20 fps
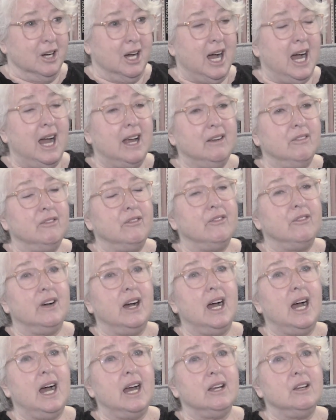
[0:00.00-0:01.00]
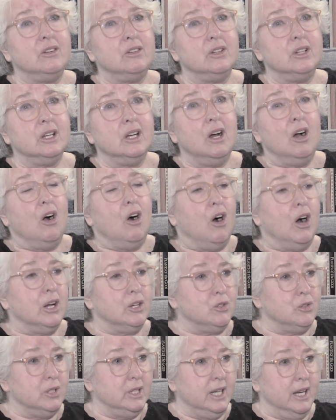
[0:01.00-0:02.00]
I've hired
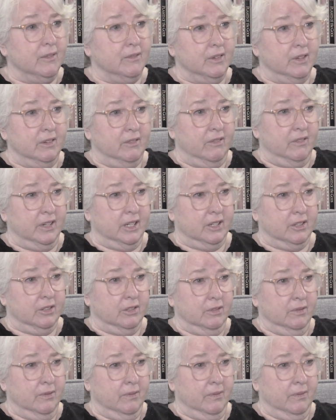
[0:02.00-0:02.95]
Audrey Neffenfigger.